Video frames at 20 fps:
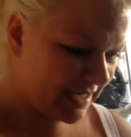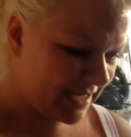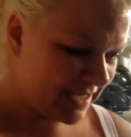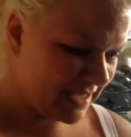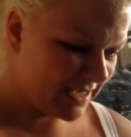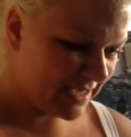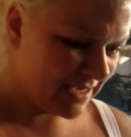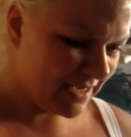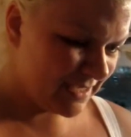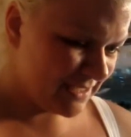in
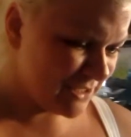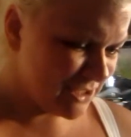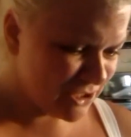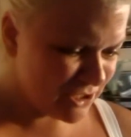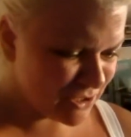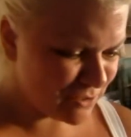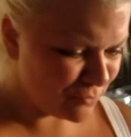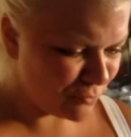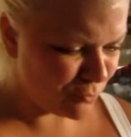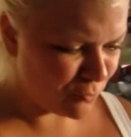here. It's
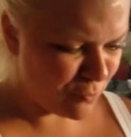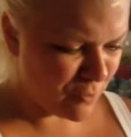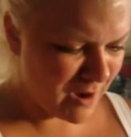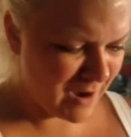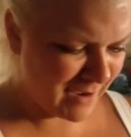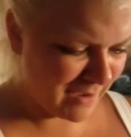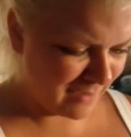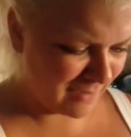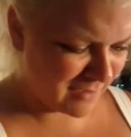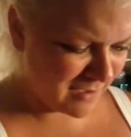just
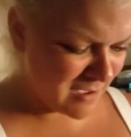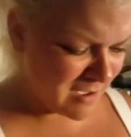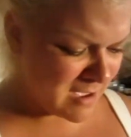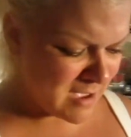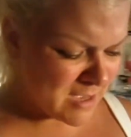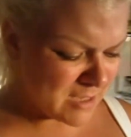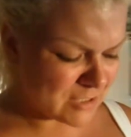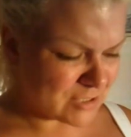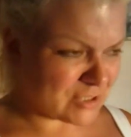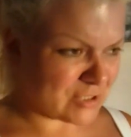rank.
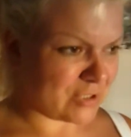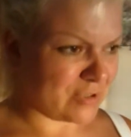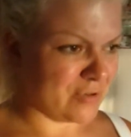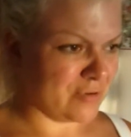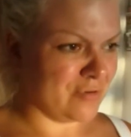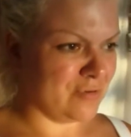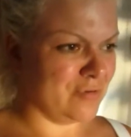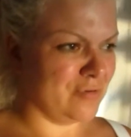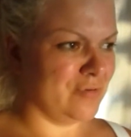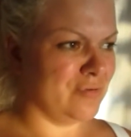
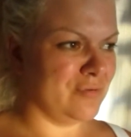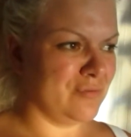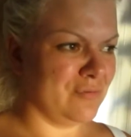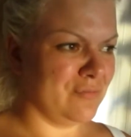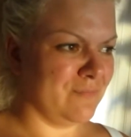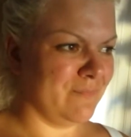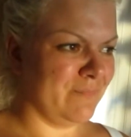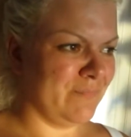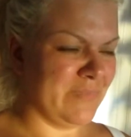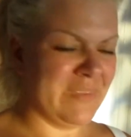So
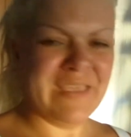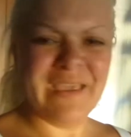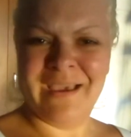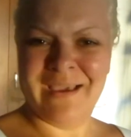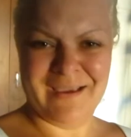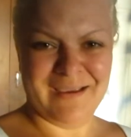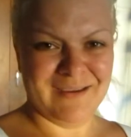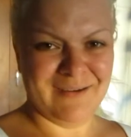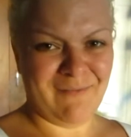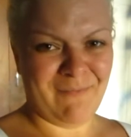
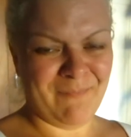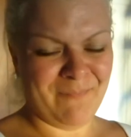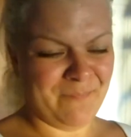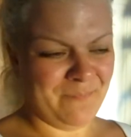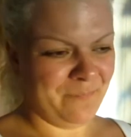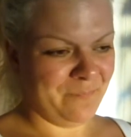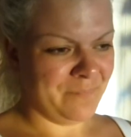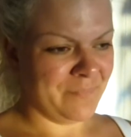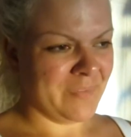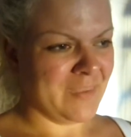yeah,
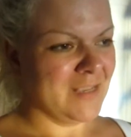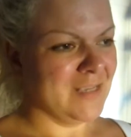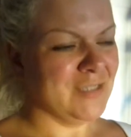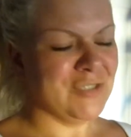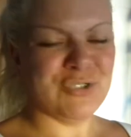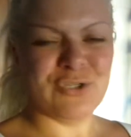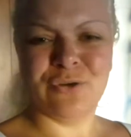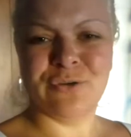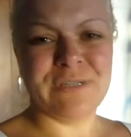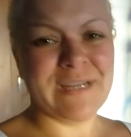
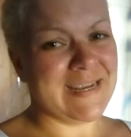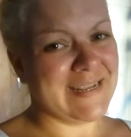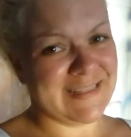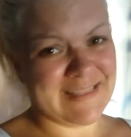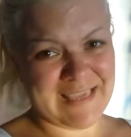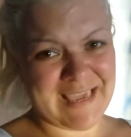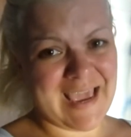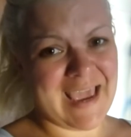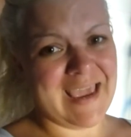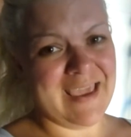don't eat
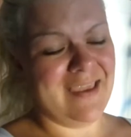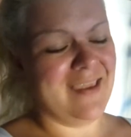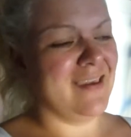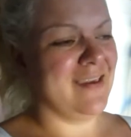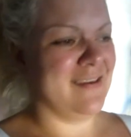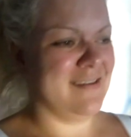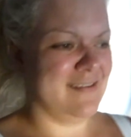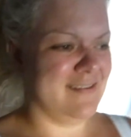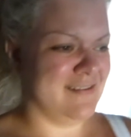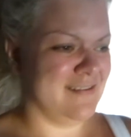the cake.
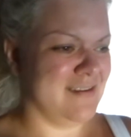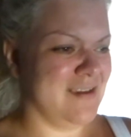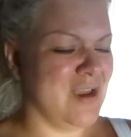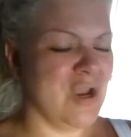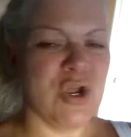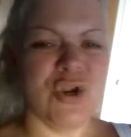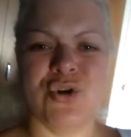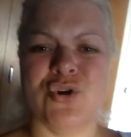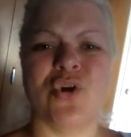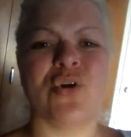
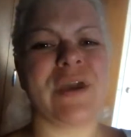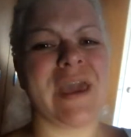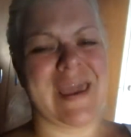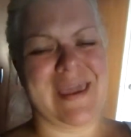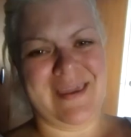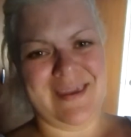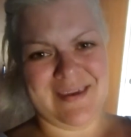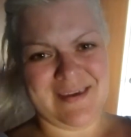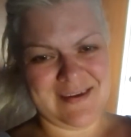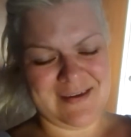No
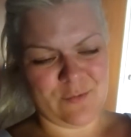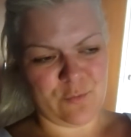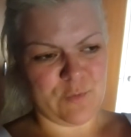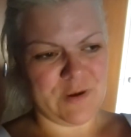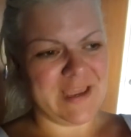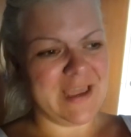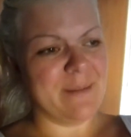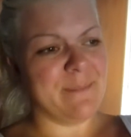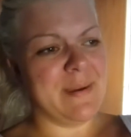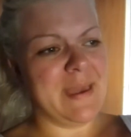cake.
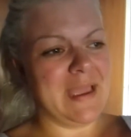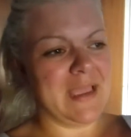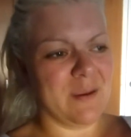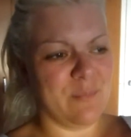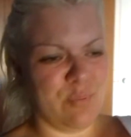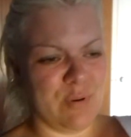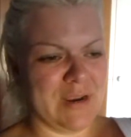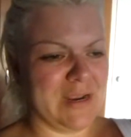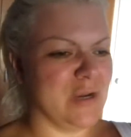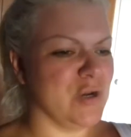When come
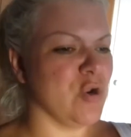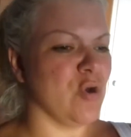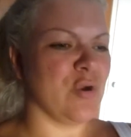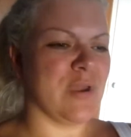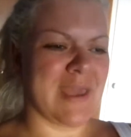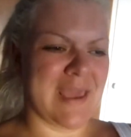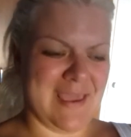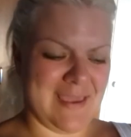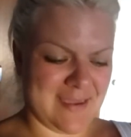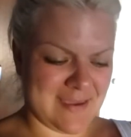back, bring no
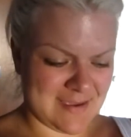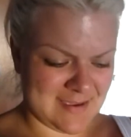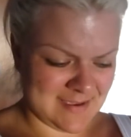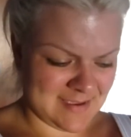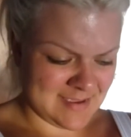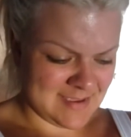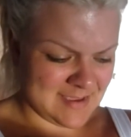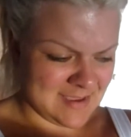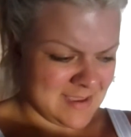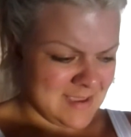cake.
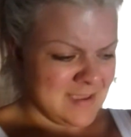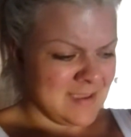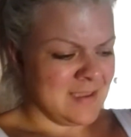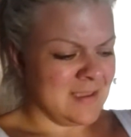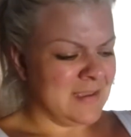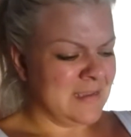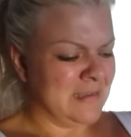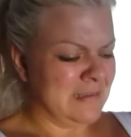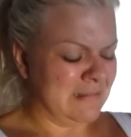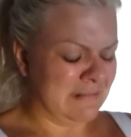
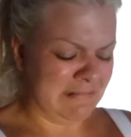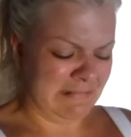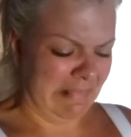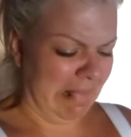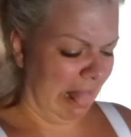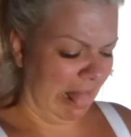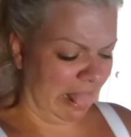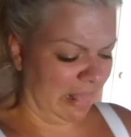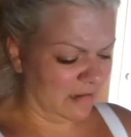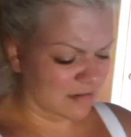
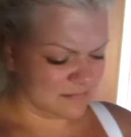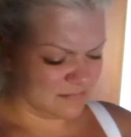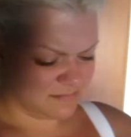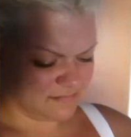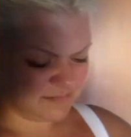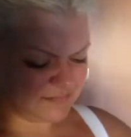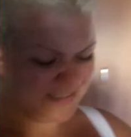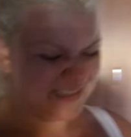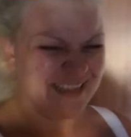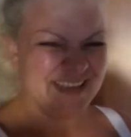Ugh.
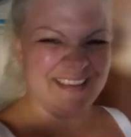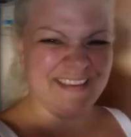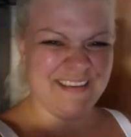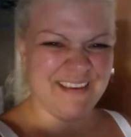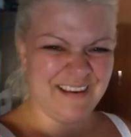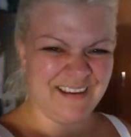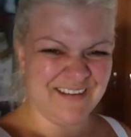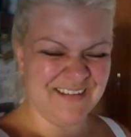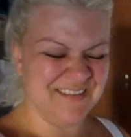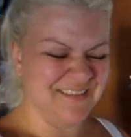
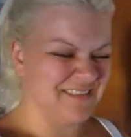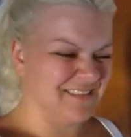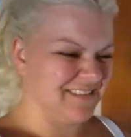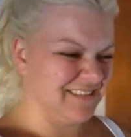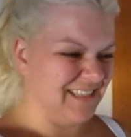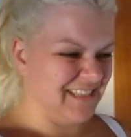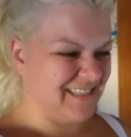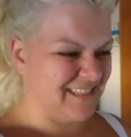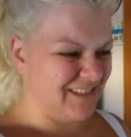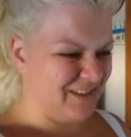Yuck,
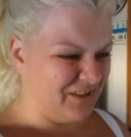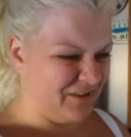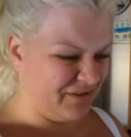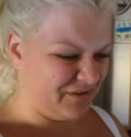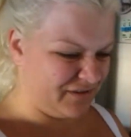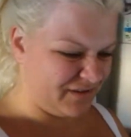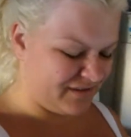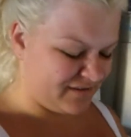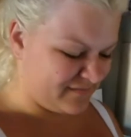lesson learned.